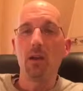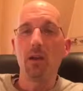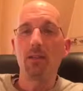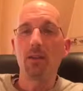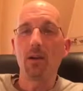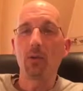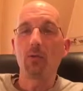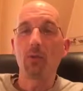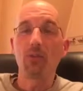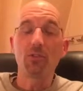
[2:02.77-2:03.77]
and
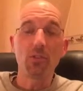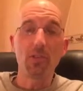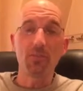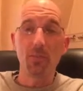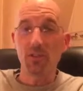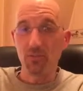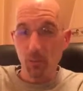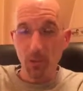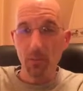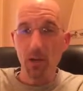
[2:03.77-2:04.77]
those winds could gust past
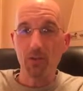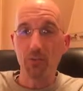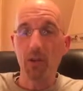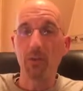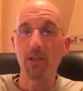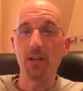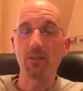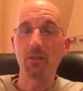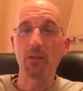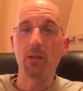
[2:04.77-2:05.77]
40 miles per hour in the
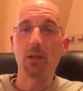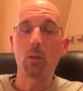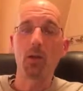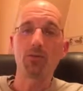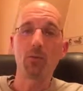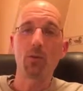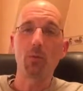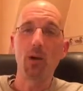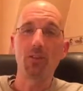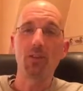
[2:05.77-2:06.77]
afternoon out of the
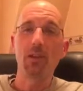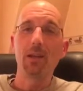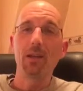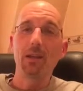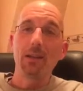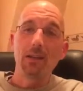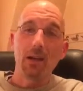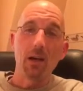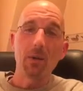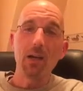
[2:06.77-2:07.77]
west-northwest.
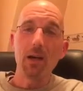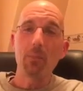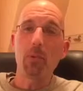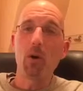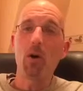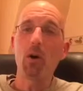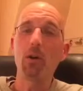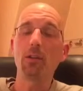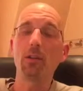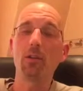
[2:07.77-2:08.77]
Coming up
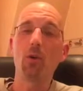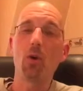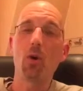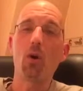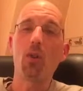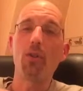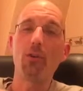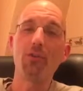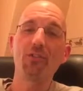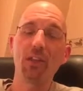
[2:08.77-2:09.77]
on your
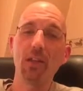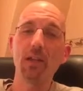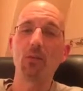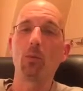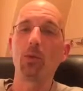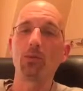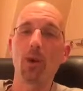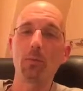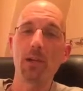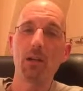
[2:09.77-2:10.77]
Thursday night, we
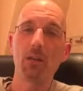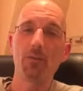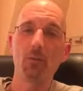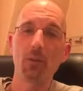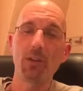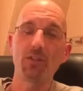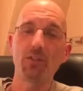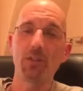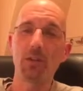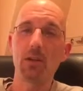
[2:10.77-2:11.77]
drop down to the 40s,